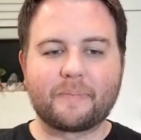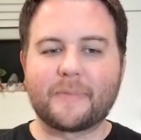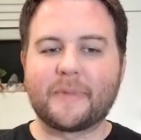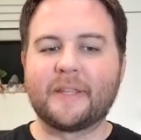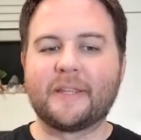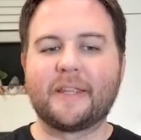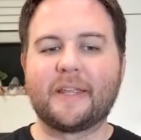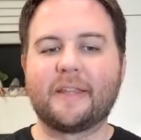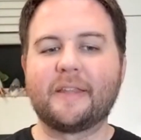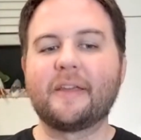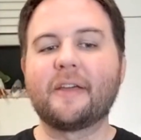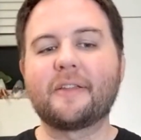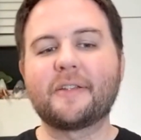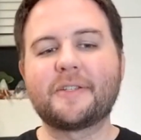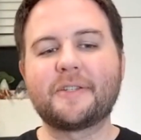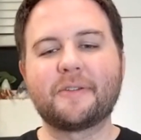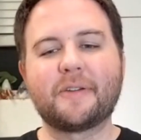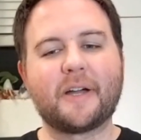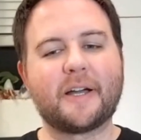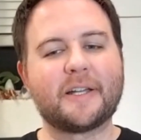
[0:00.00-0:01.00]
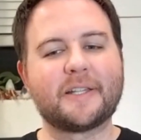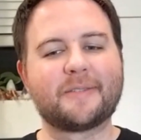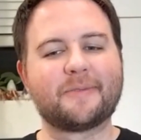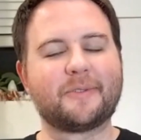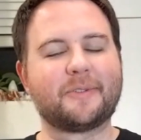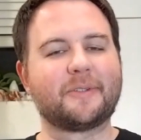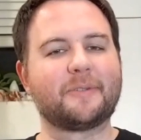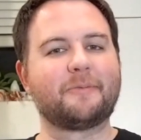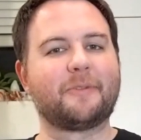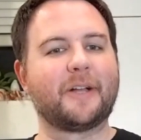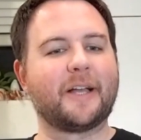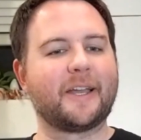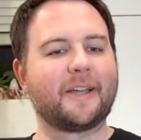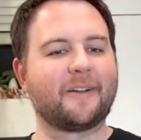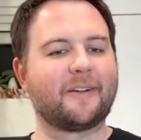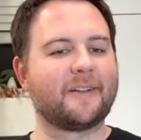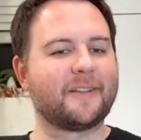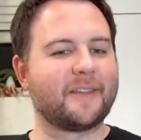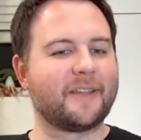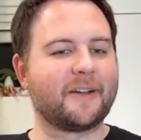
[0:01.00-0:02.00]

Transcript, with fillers: And then the other two guys will will hang on